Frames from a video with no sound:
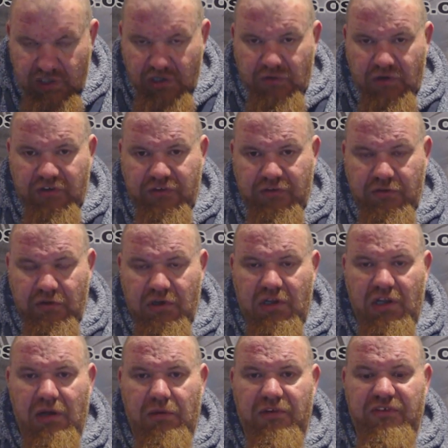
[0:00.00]
increased
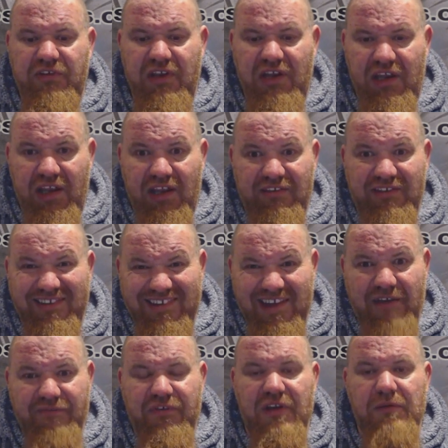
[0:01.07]
clearance is
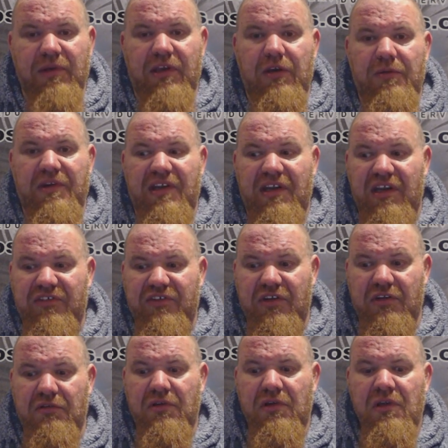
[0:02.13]
definitely becoming an
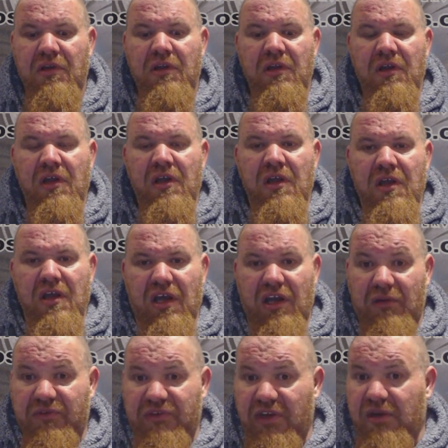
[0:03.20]
issue, and
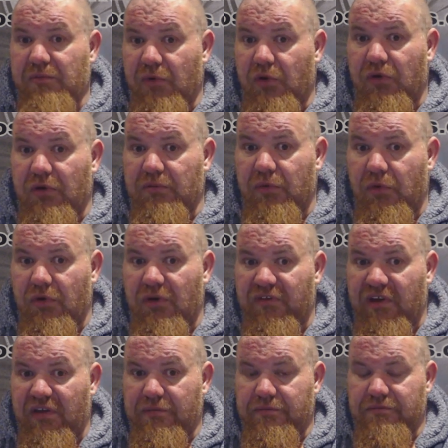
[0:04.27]
I'm seeing more and more
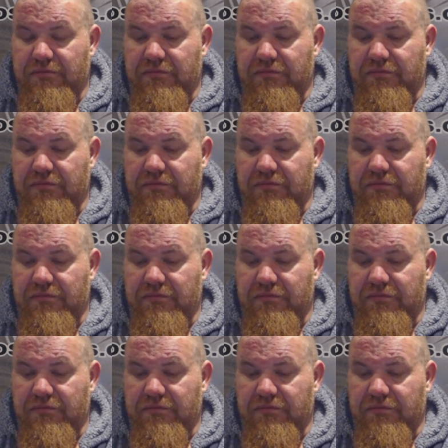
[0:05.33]
of it.